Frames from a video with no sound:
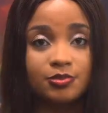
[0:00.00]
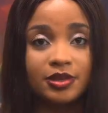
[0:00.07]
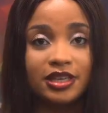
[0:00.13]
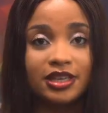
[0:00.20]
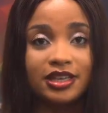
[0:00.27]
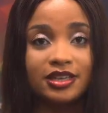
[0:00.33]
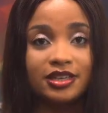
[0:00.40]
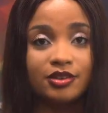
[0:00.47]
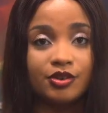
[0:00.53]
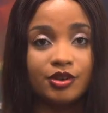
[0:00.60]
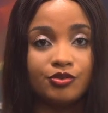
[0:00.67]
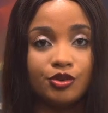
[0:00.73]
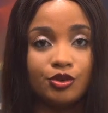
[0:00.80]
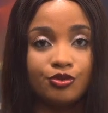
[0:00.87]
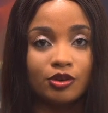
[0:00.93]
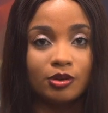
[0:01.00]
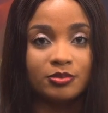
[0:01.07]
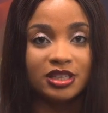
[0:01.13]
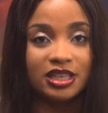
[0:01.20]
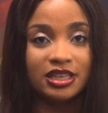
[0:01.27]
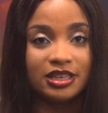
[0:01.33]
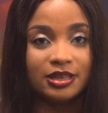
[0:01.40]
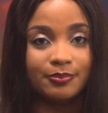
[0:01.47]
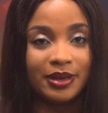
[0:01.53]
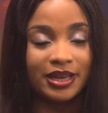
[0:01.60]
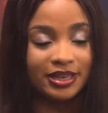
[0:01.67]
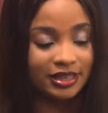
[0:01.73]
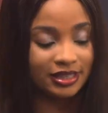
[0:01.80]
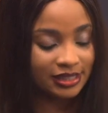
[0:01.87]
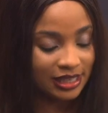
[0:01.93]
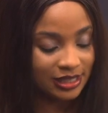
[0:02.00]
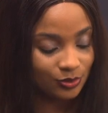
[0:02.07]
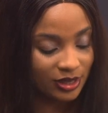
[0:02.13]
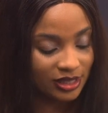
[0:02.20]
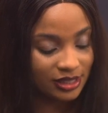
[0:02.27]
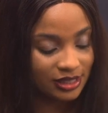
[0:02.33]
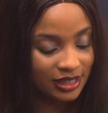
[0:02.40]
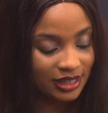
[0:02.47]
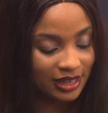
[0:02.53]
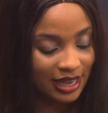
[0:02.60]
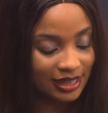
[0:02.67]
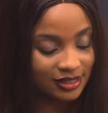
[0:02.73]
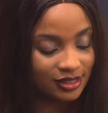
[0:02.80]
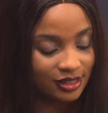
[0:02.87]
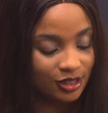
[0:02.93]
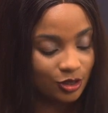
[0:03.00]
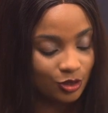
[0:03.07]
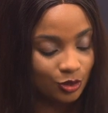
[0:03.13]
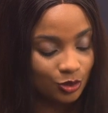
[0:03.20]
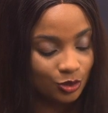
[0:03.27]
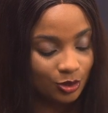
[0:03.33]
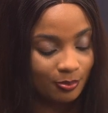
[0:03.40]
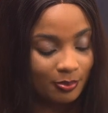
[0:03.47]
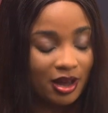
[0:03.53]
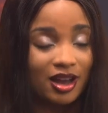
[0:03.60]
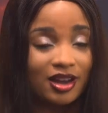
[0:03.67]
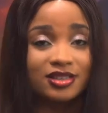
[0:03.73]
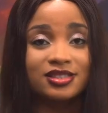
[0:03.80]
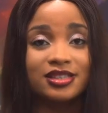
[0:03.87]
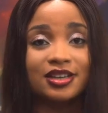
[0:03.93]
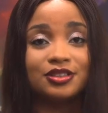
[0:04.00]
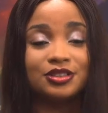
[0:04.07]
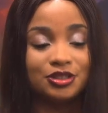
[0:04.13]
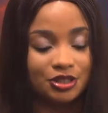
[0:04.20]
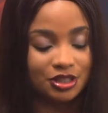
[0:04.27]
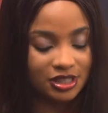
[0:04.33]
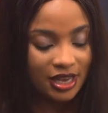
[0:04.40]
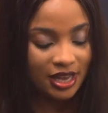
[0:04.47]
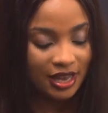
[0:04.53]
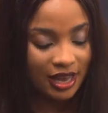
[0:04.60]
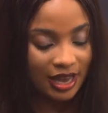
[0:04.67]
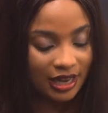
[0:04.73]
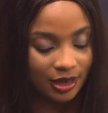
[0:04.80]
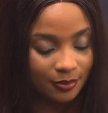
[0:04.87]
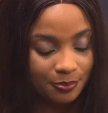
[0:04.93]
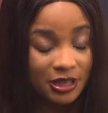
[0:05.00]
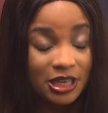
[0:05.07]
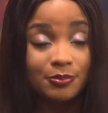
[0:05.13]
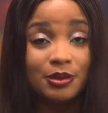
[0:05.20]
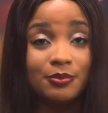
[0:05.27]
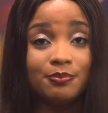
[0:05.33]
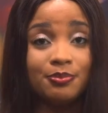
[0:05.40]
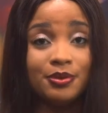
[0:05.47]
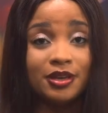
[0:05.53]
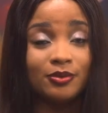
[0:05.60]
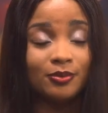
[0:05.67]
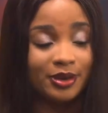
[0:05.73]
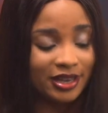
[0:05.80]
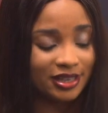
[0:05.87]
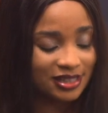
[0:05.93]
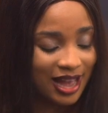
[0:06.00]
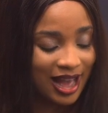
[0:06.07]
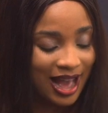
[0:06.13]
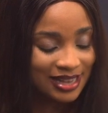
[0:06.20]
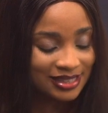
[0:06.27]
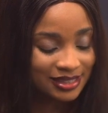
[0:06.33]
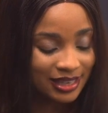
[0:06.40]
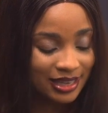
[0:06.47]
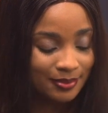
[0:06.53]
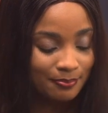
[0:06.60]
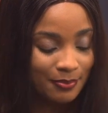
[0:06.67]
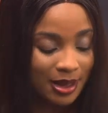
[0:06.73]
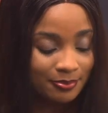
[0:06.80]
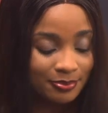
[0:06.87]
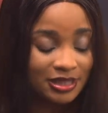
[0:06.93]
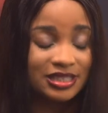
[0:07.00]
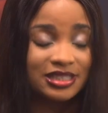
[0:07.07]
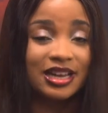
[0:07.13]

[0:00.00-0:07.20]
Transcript: begin the review from Daily Independent, as we're seeing Atiku Mark Secondus and PDP bigwigs asking members,